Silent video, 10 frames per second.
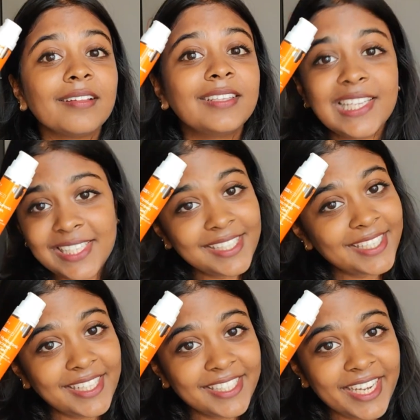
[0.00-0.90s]
This is
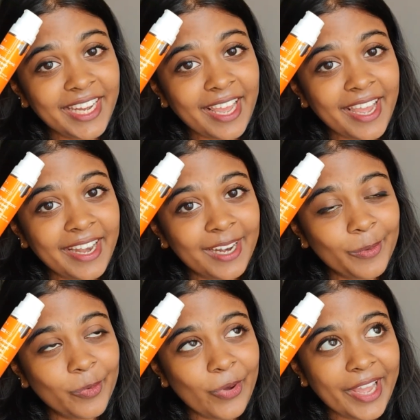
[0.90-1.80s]
a sunscreen I end
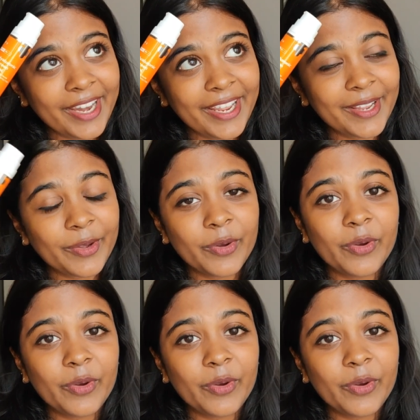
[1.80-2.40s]
up wearing